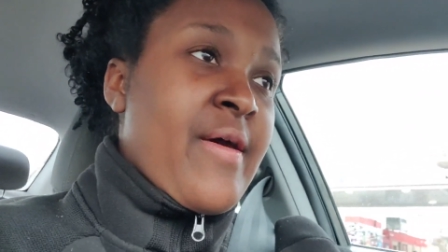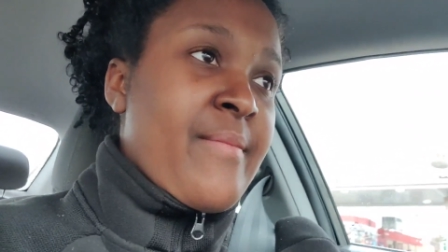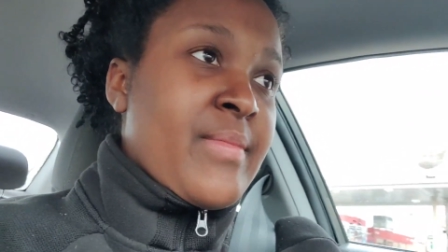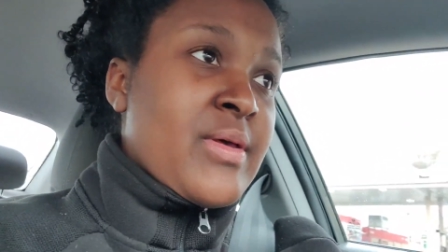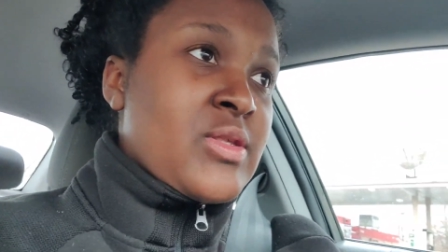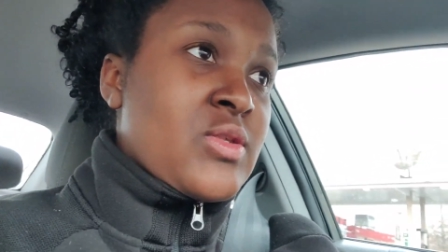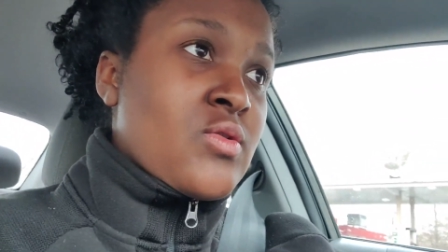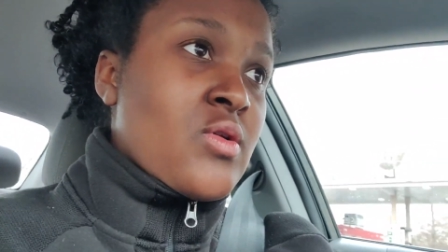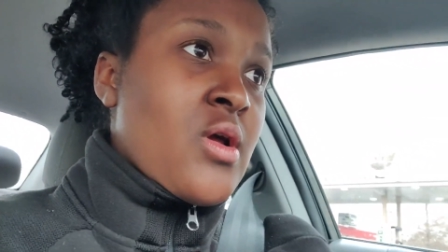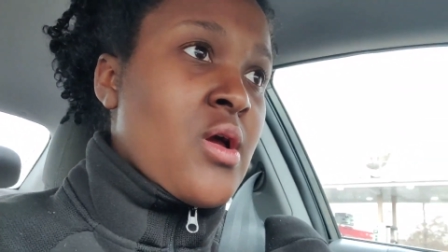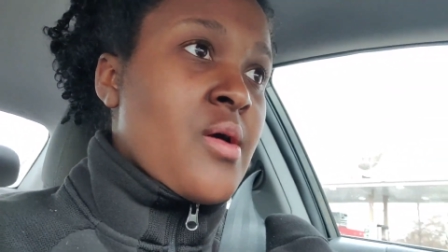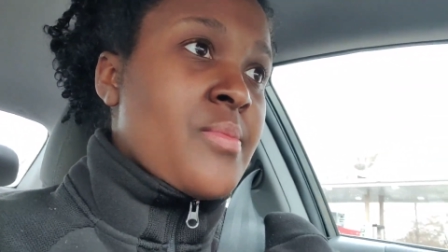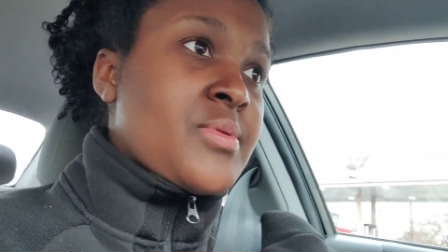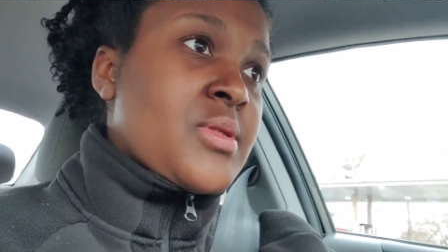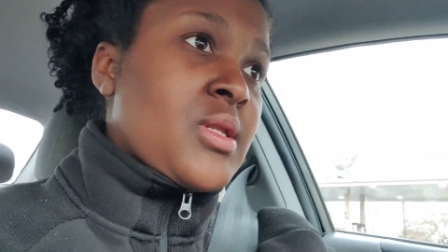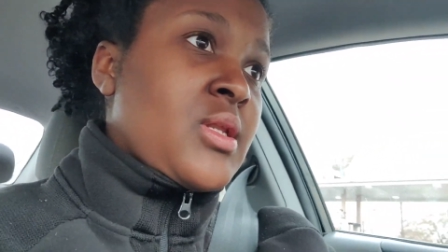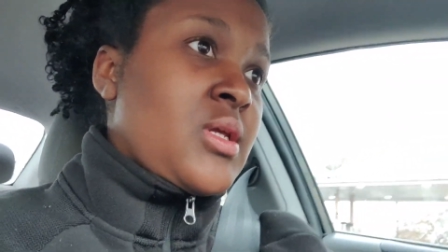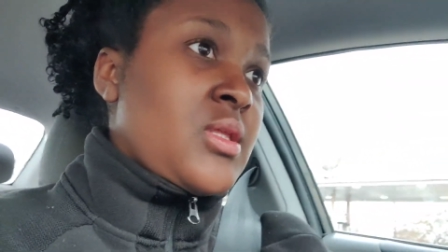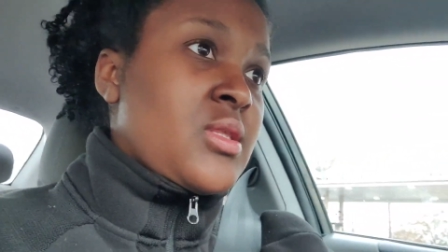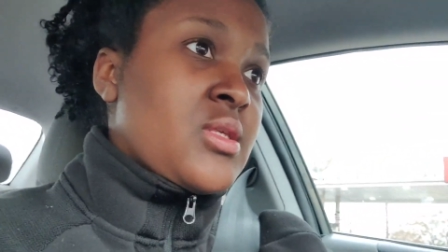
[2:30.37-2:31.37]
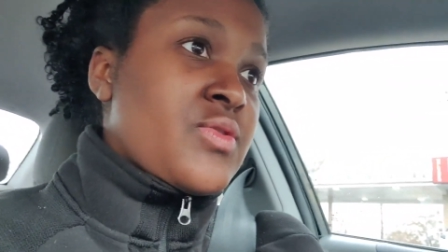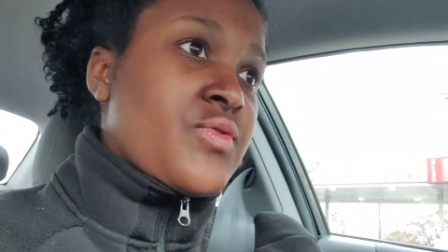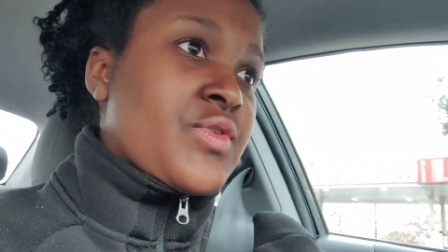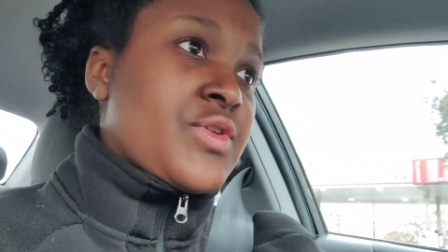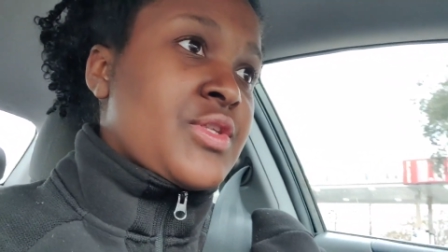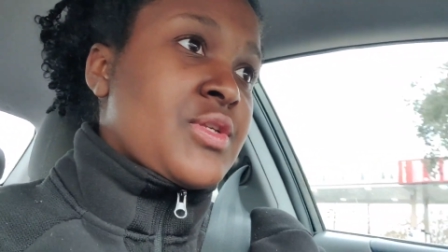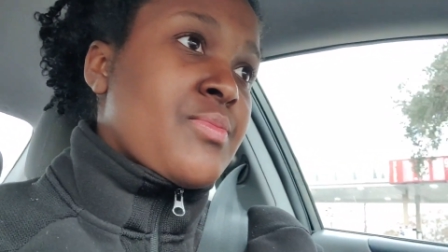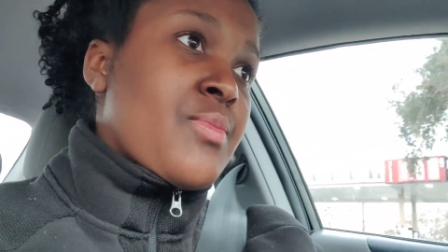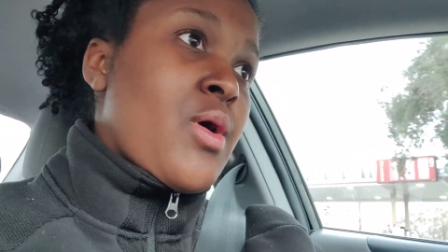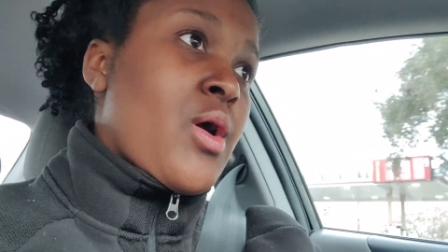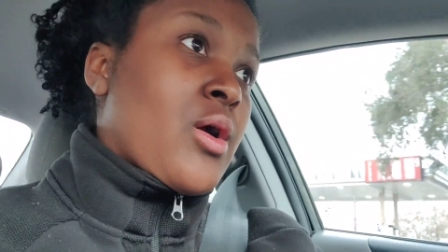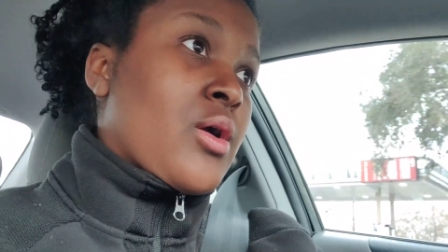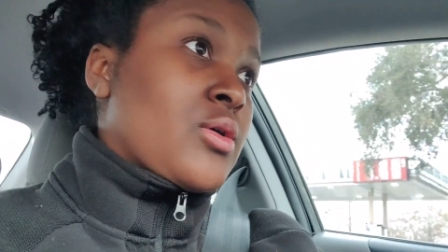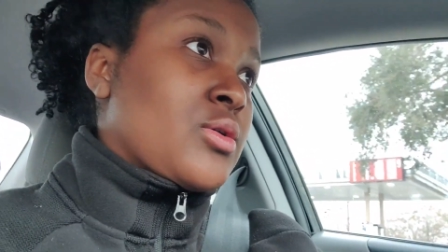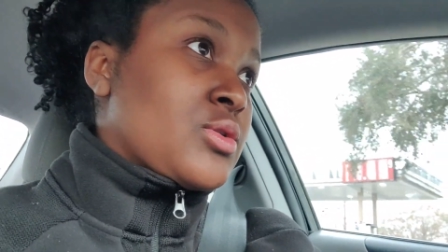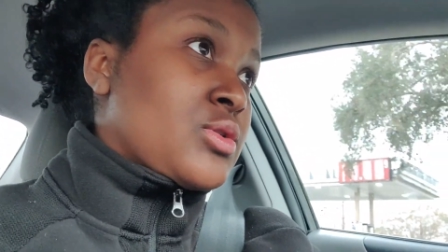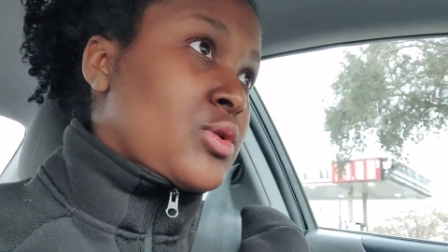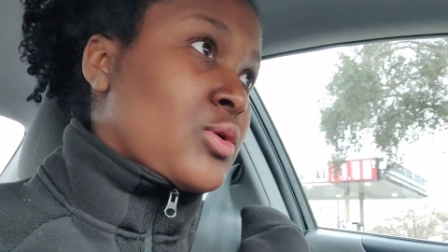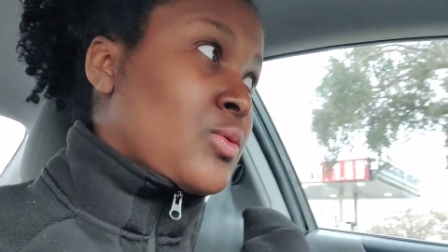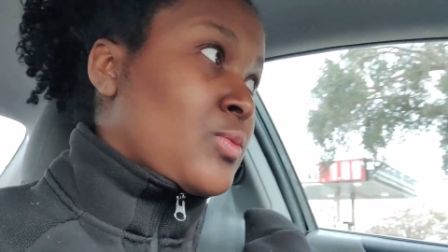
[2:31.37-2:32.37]
have my scrubs. I need this for
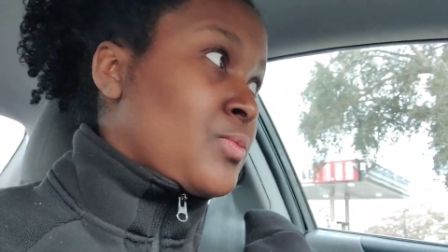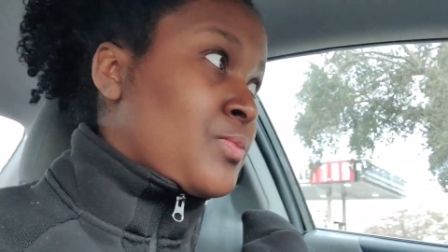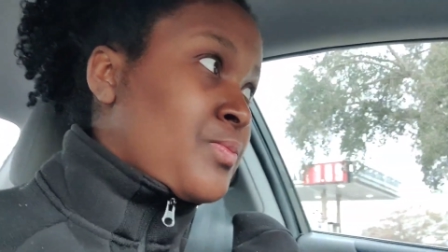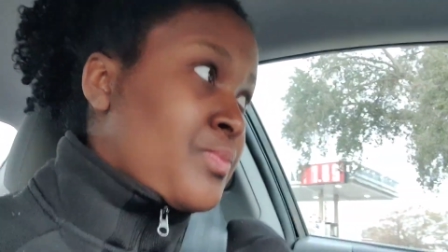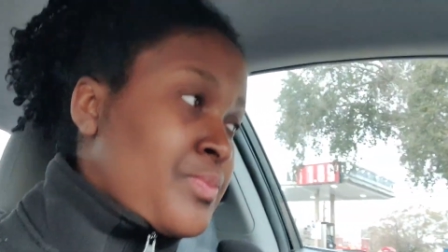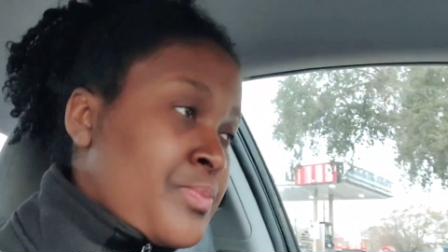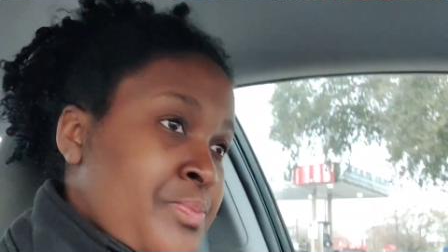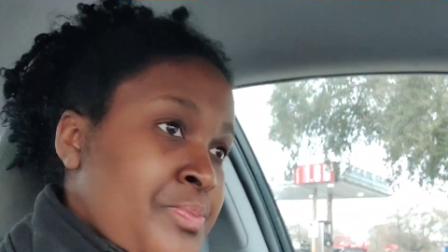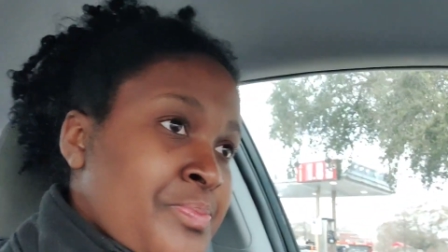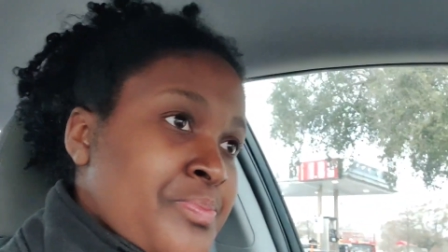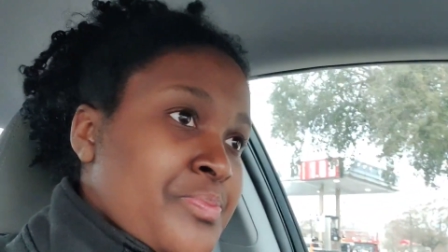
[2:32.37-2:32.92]
tomorrow, so.